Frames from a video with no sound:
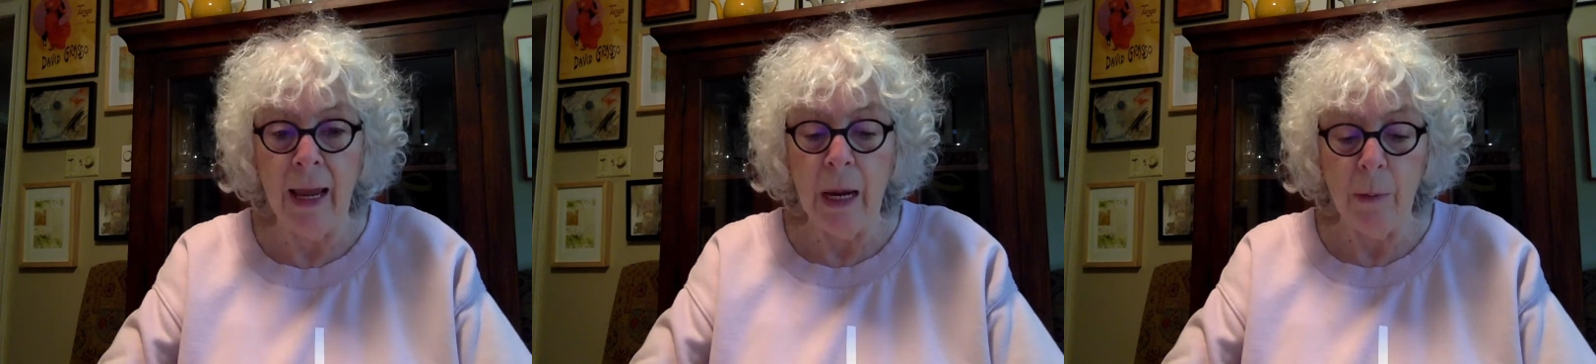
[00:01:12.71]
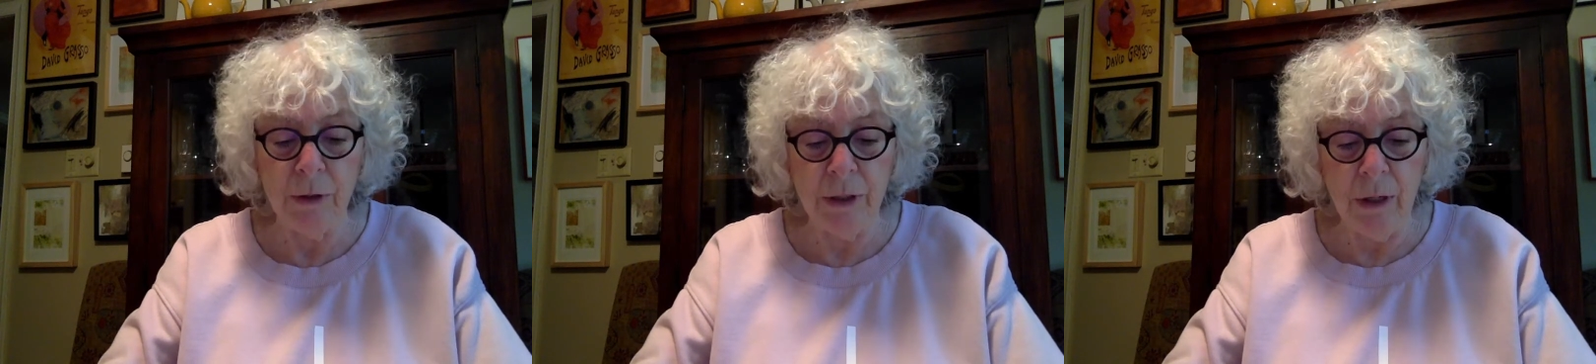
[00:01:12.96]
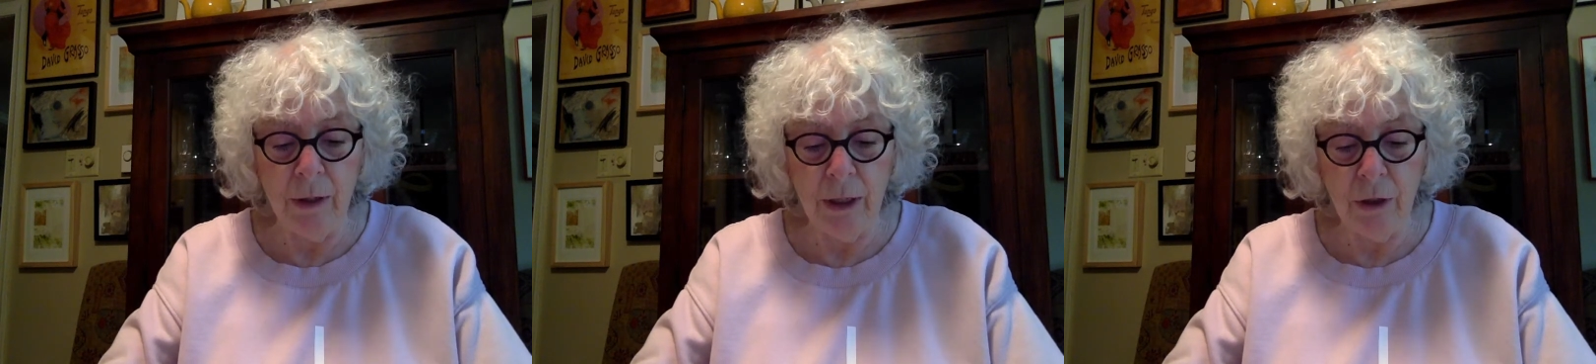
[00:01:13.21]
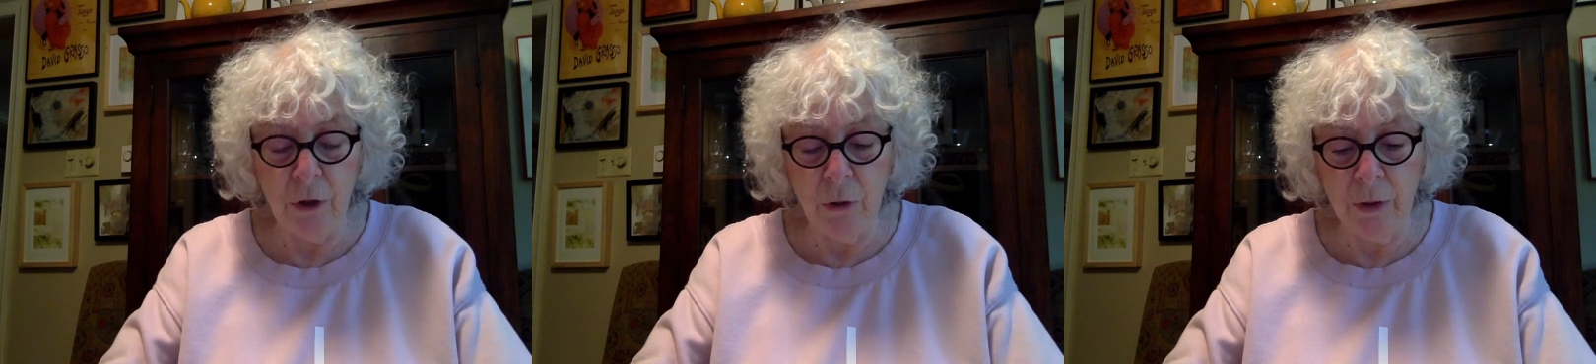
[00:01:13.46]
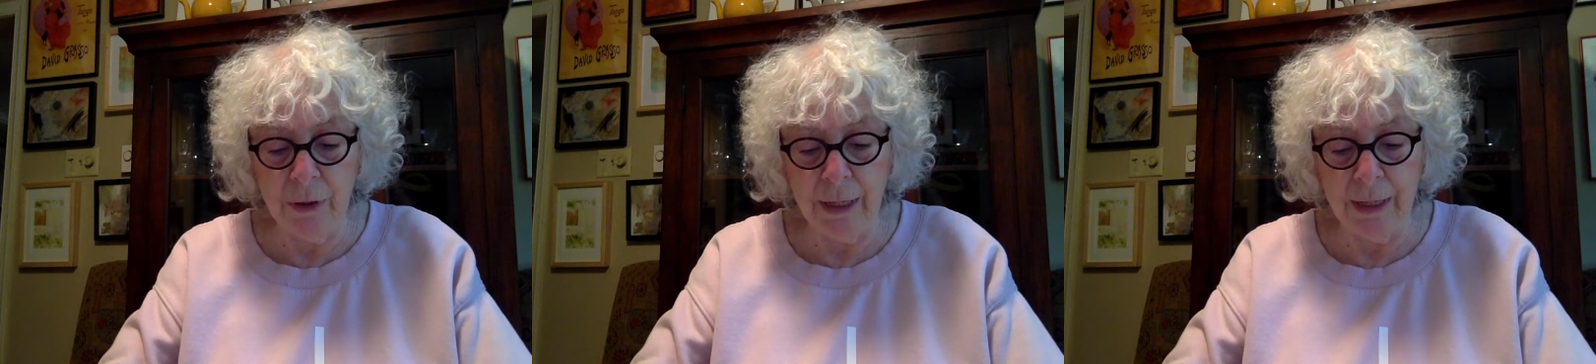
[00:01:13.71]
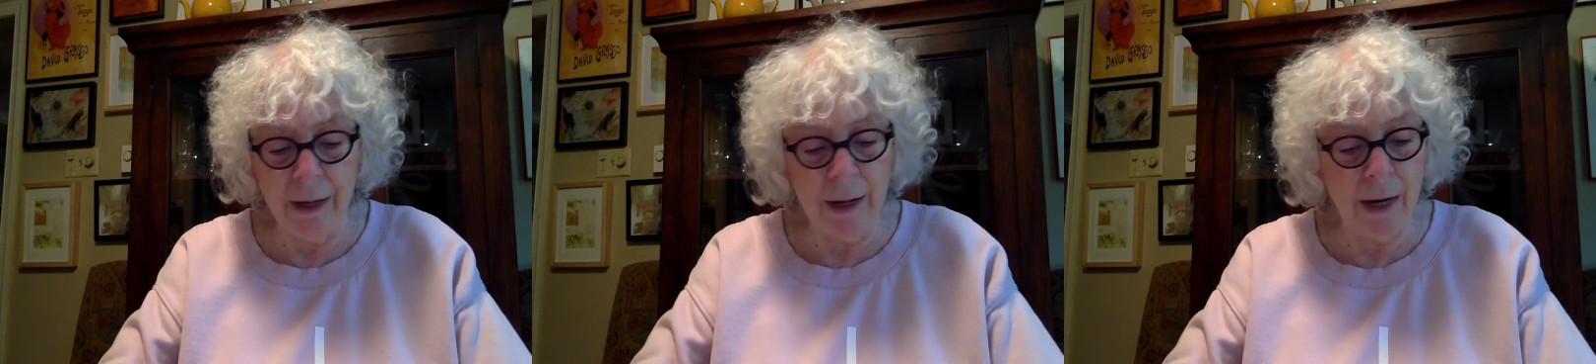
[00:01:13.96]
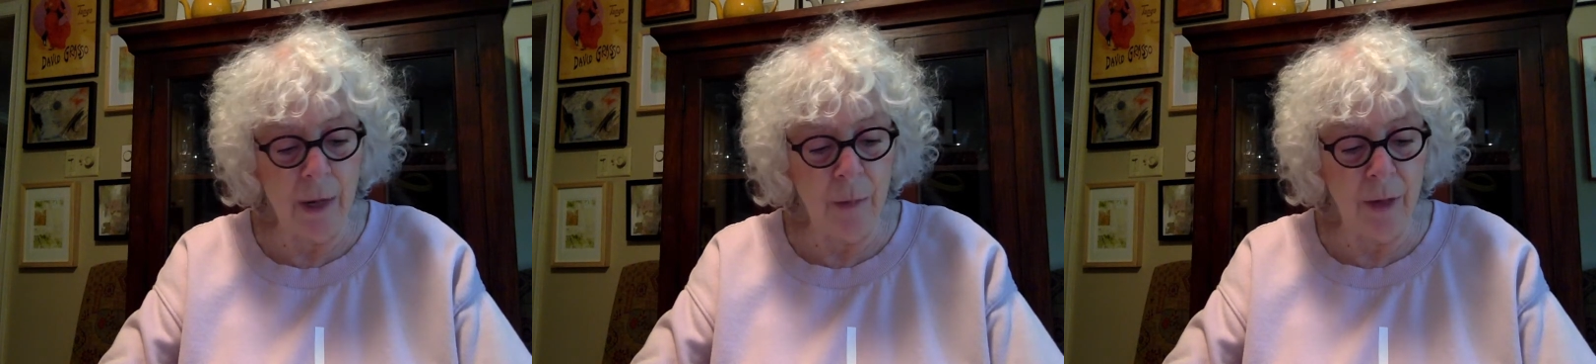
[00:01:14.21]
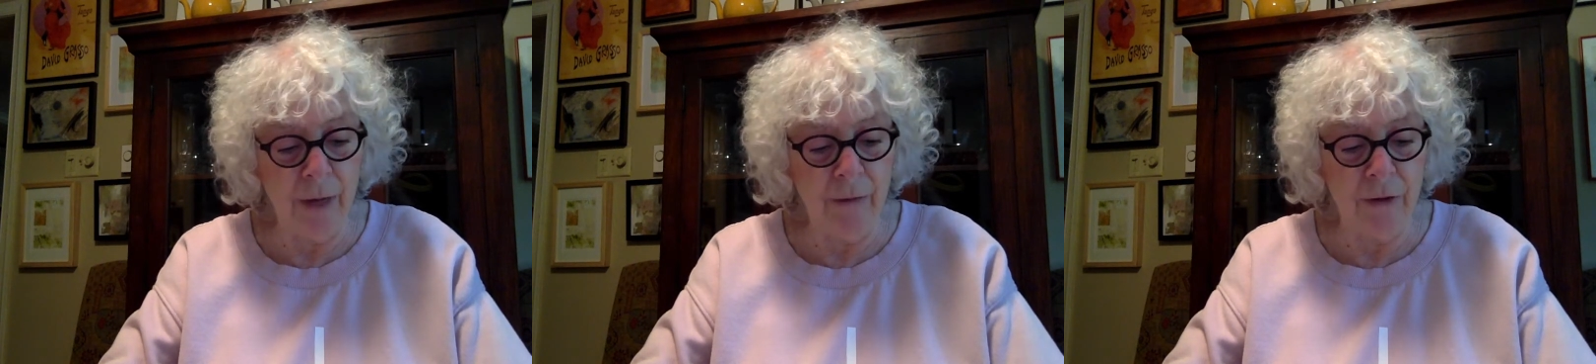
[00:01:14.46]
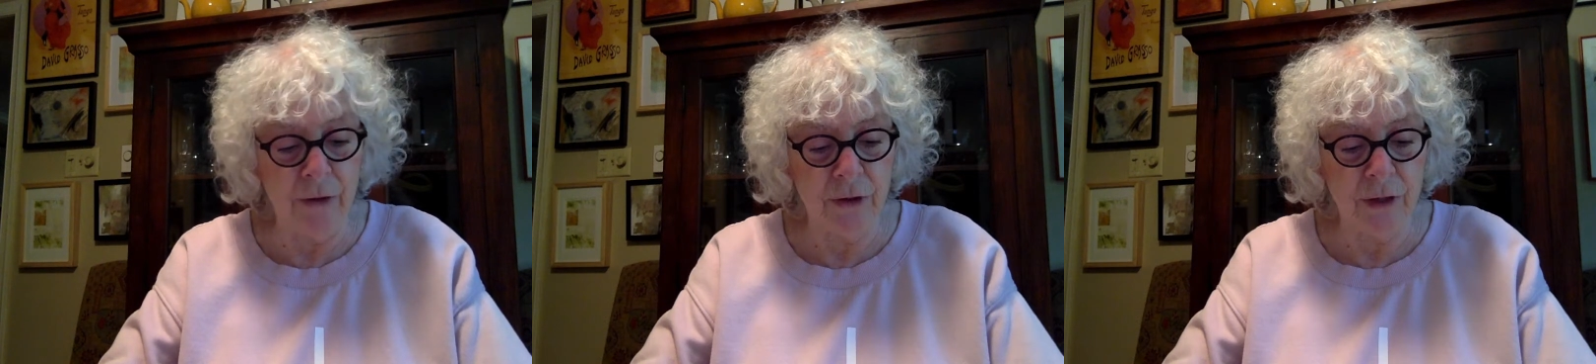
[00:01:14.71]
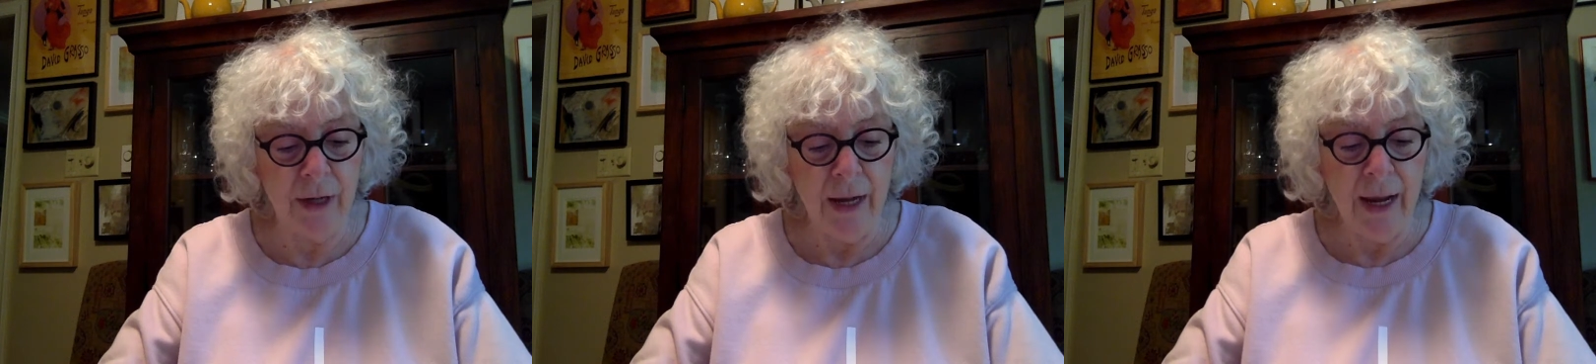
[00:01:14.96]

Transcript: It was nearly noon, and they had not had breakfast,